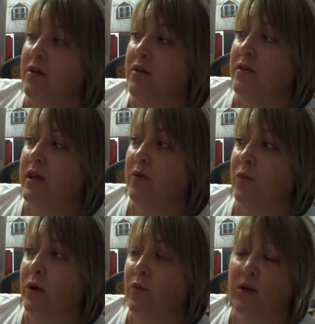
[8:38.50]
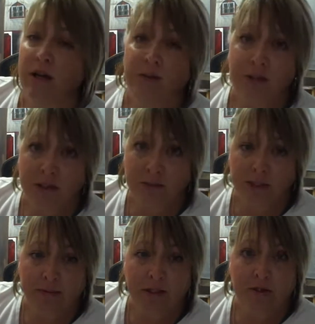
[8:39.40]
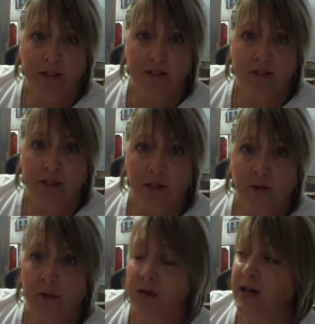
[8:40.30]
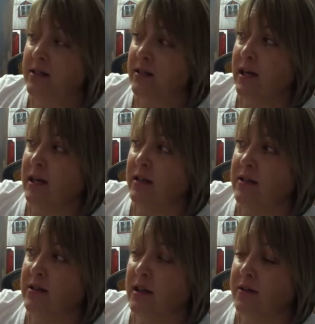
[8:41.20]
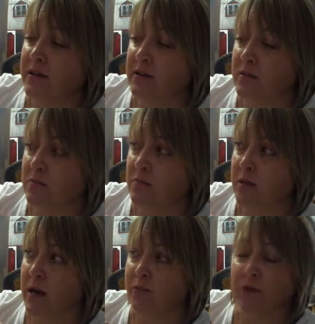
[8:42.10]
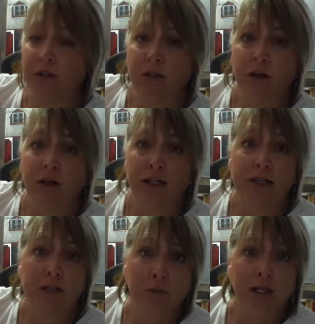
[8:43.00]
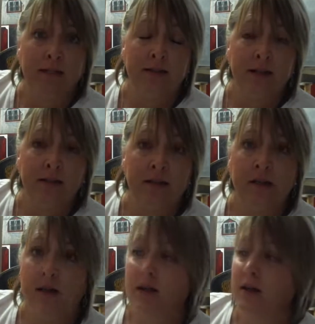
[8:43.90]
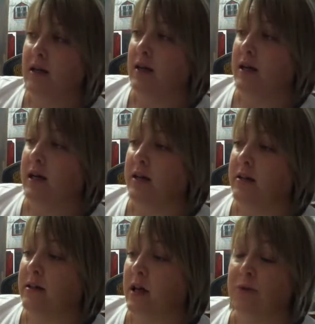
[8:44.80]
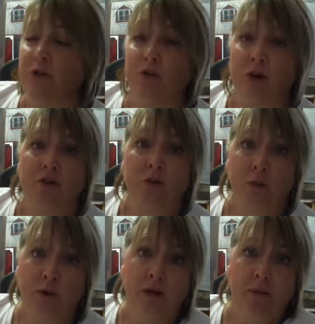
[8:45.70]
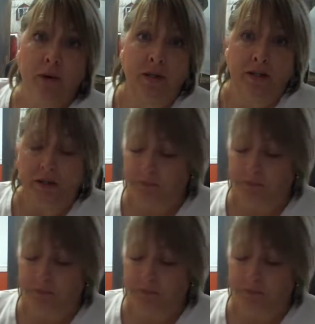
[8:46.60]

then we will give you some tips and tricks to deal with that. And this pamphlet explains it and helps you not to worry about it.